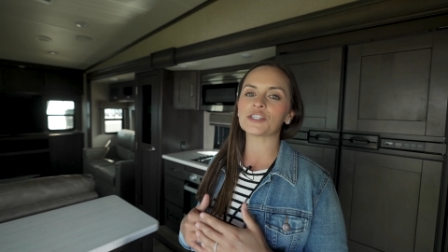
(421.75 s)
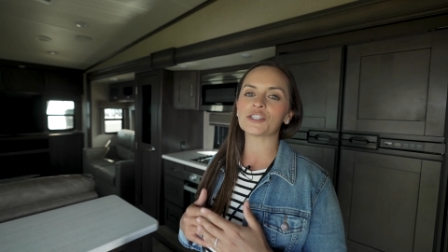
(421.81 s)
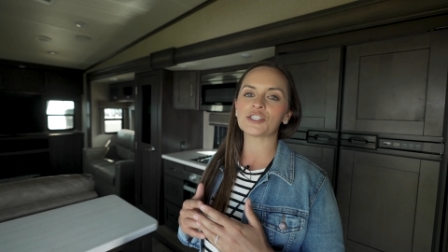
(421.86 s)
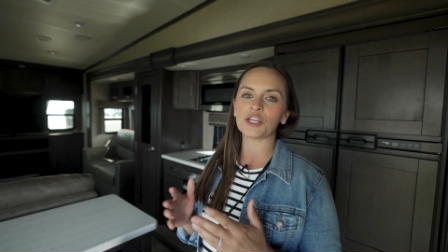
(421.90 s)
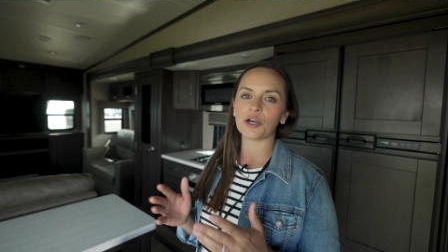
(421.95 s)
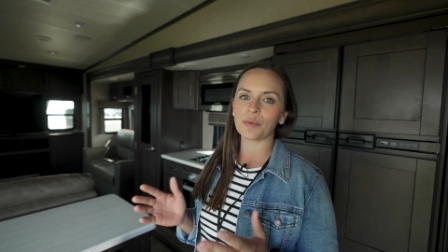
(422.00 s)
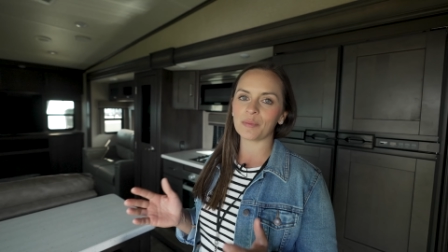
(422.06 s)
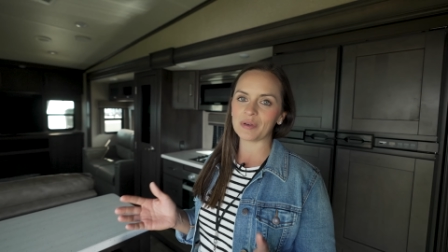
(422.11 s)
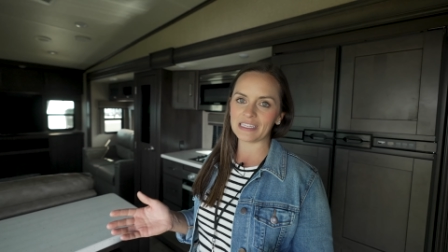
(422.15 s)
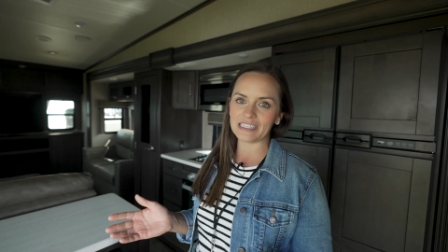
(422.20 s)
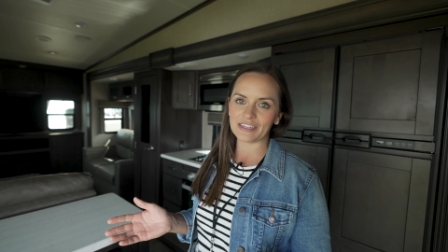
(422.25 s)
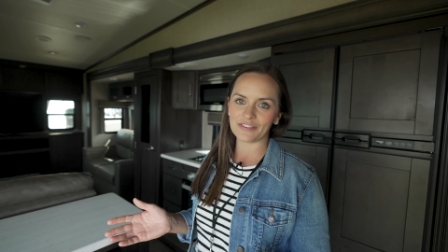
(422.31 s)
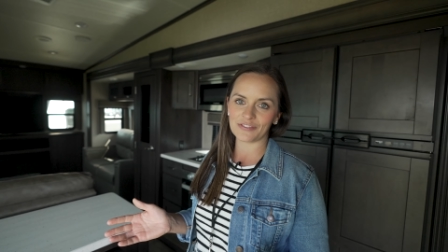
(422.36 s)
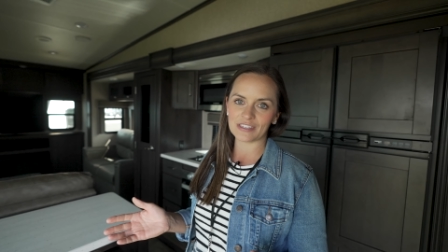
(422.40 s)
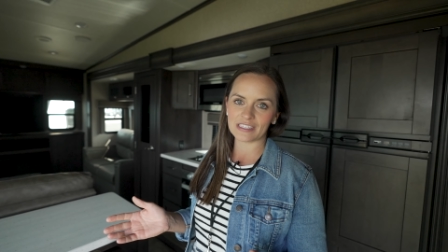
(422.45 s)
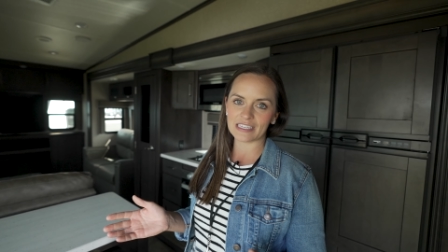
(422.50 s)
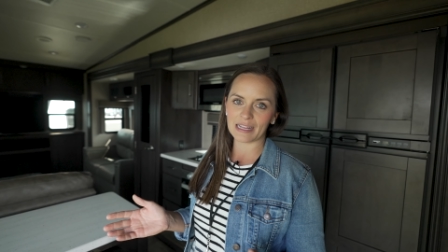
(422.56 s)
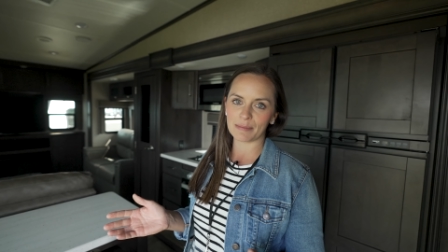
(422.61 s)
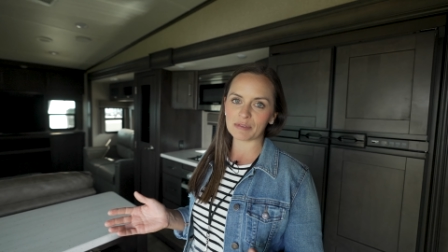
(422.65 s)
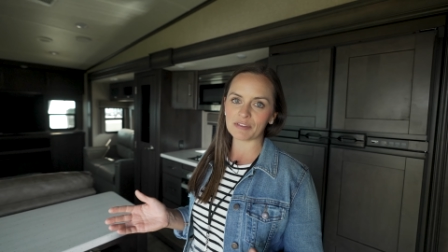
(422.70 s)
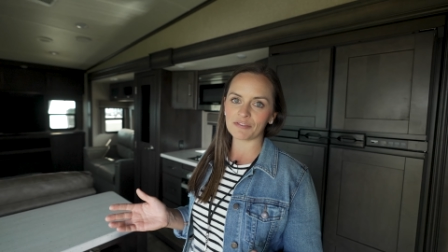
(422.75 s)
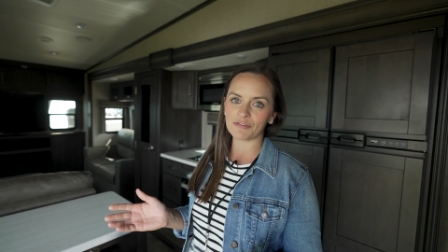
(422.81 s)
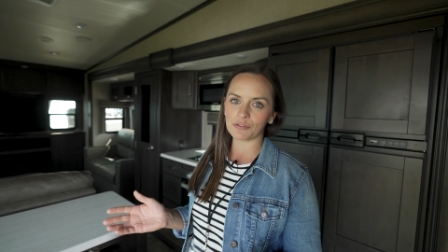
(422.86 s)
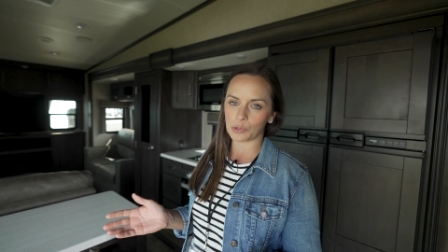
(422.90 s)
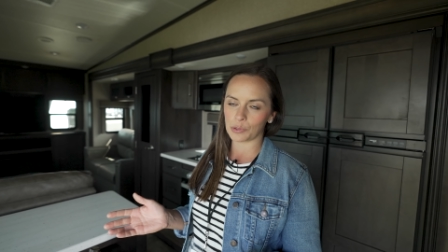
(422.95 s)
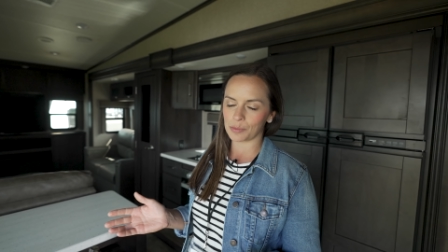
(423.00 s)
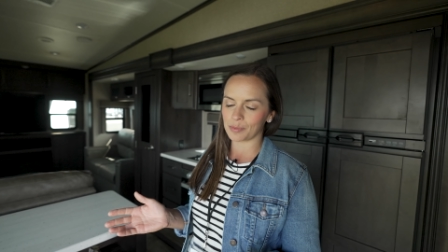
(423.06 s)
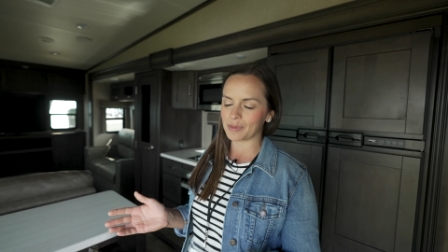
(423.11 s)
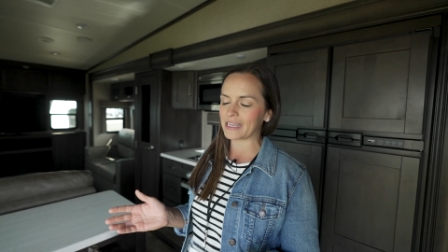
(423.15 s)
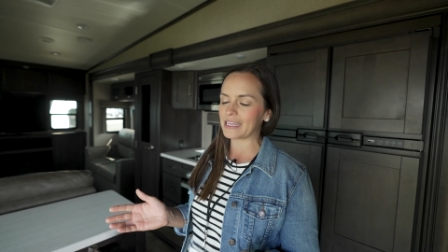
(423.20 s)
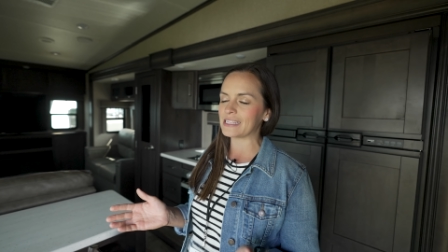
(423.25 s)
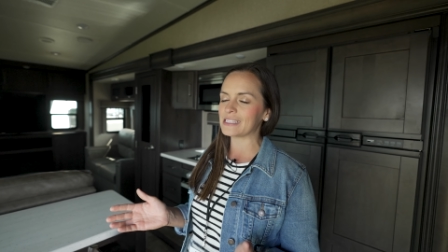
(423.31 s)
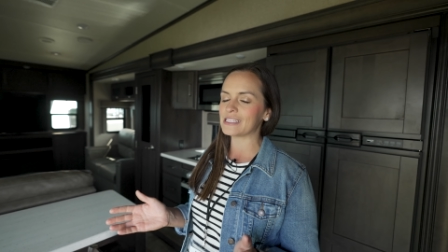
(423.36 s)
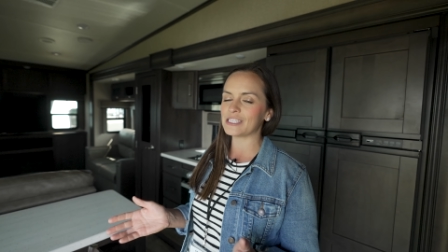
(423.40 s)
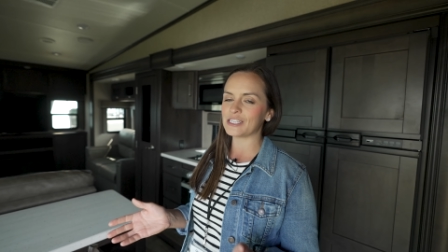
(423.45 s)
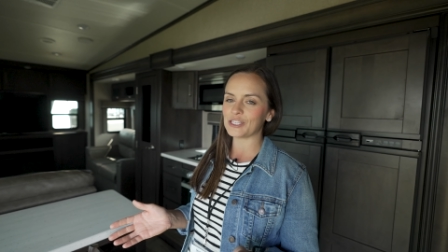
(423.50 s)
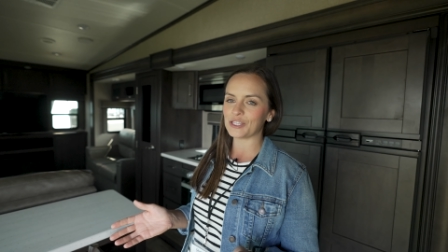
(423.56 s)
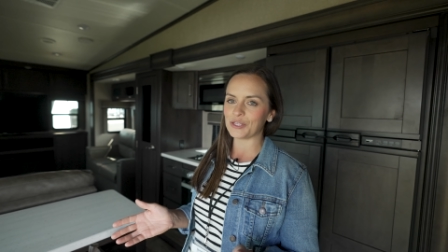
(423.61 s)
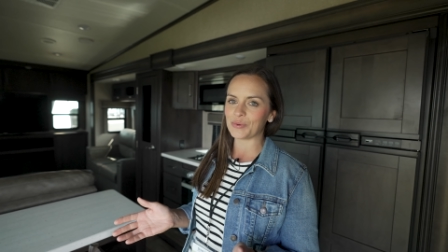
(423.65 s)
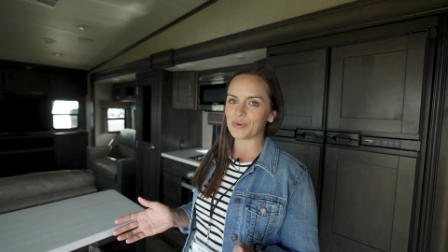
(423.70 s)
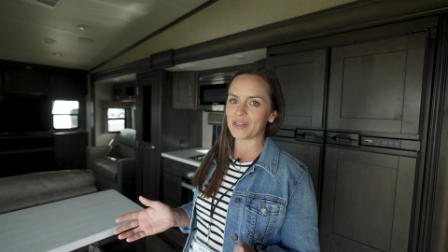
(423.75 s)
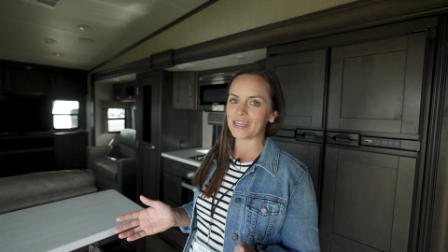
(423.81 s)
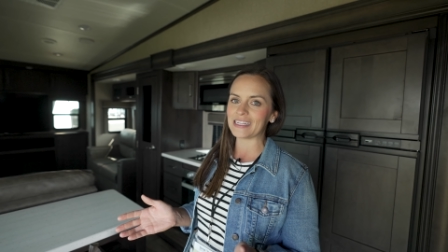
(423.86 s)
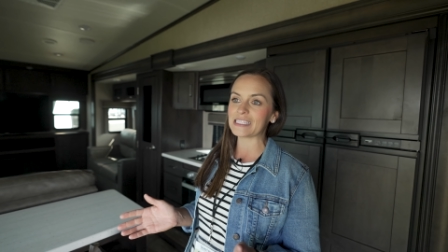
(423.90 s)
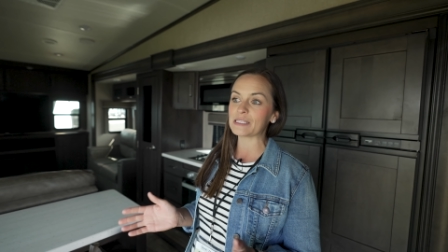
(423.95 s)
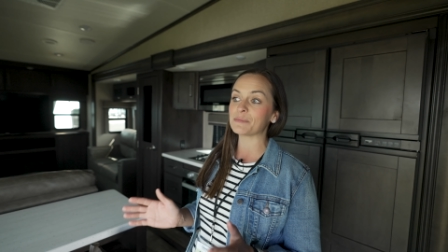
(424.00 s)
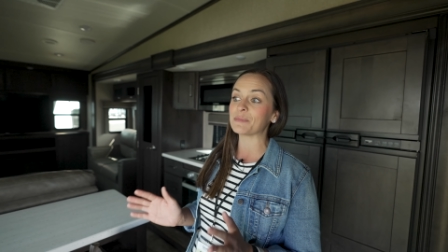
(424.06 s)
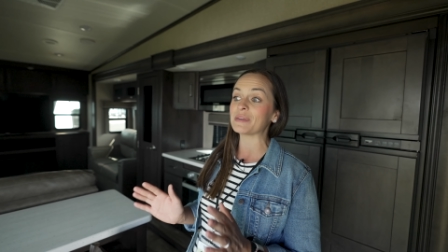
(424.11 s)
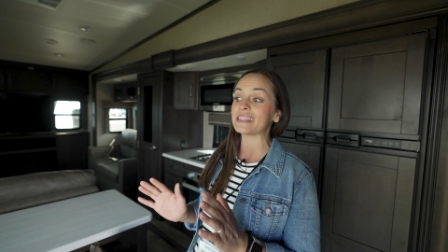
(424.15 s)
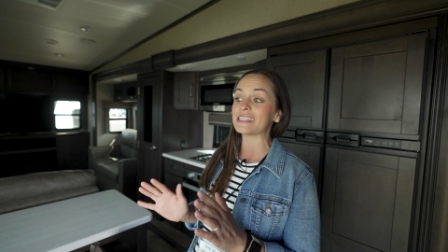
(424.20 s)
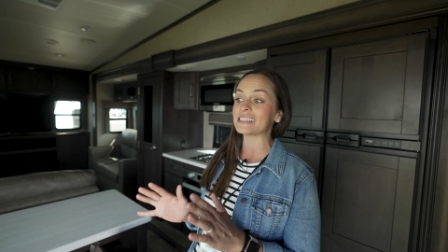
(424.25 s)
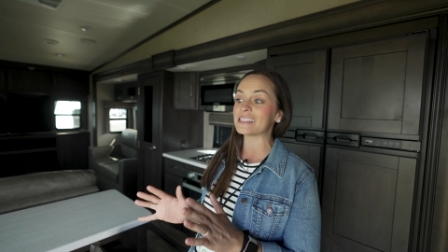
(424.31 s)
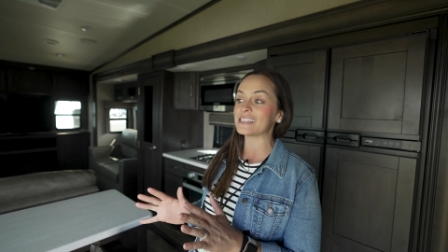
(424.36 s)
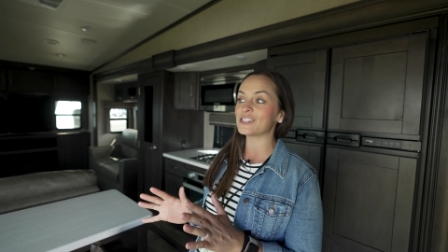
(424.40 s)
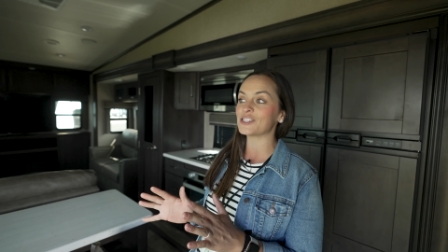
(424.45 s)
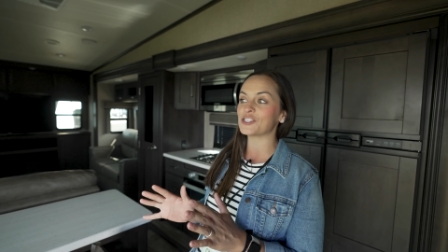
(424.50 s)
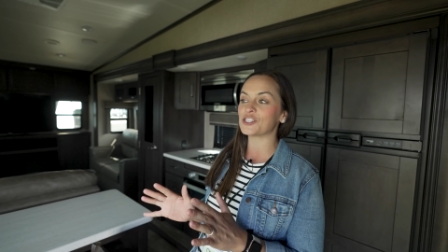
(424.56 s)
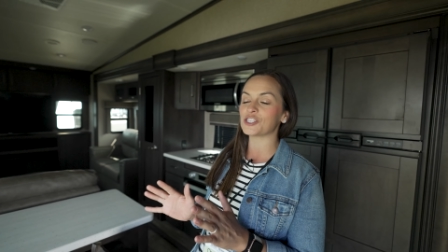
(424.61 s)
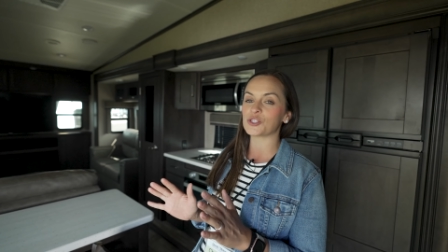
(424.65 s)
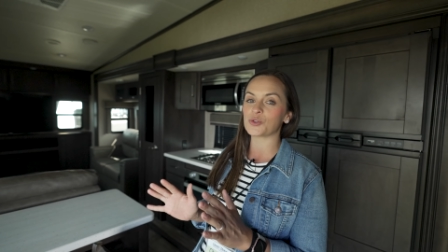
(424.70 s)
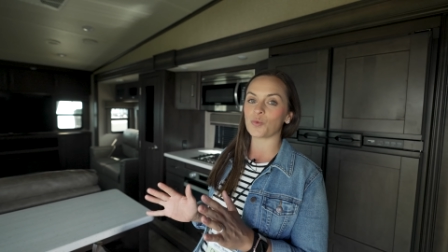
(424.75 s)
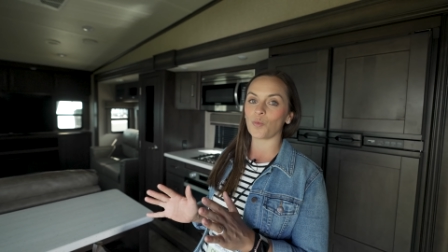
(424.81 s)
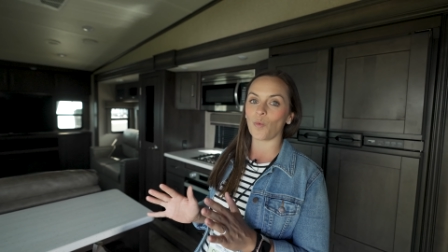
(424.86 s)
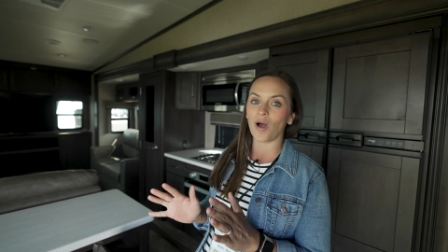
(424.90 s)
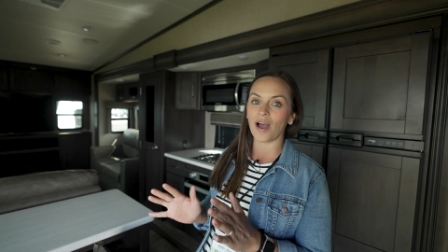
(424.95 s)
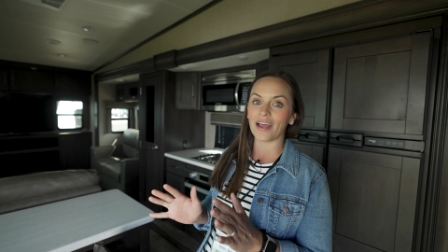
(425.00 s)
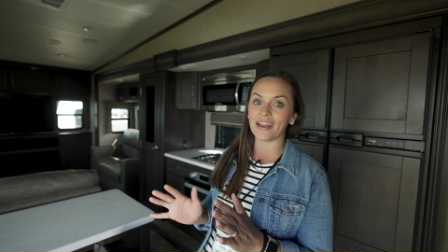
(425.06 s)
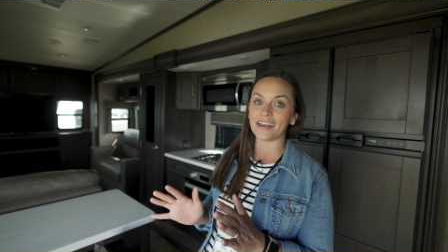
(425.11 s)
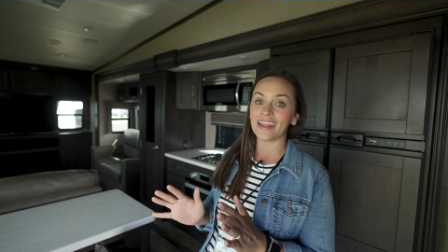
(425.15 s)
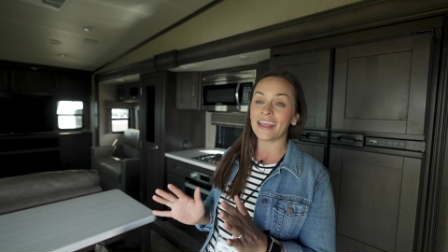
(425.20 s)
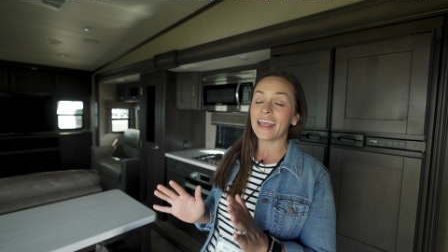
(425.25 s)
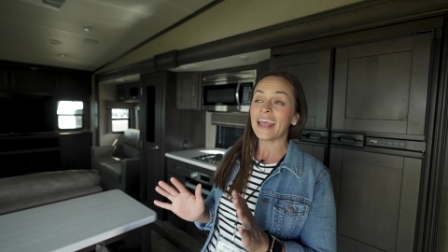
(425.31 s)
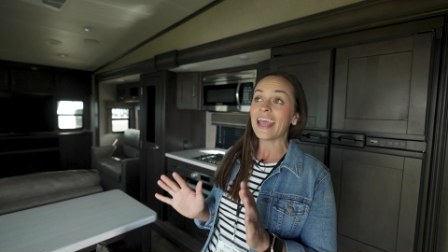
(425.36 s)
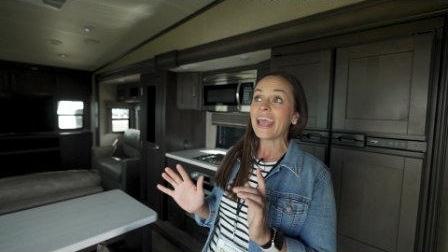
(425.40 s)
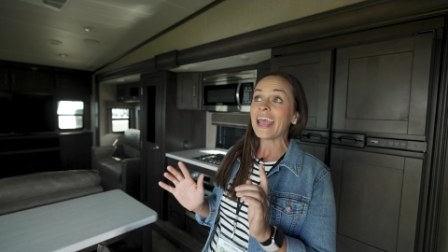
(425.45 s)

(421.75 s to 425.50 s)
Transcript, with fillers: are so many different types of floor plans and units, but this is just one.